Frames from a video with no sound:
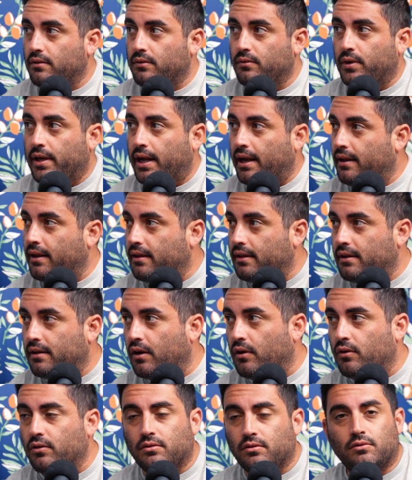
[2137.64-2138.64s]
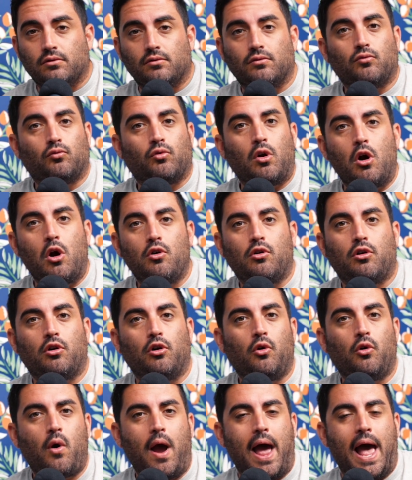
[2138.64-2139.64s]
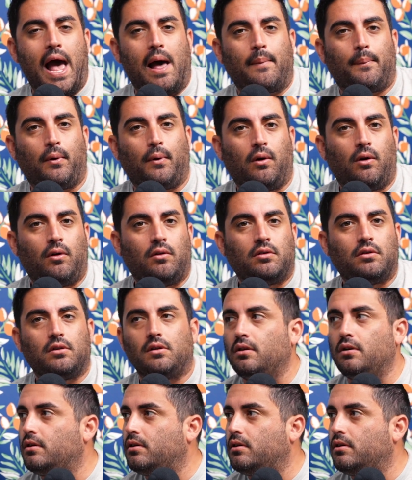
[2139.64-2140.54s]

We got Roku, Apple.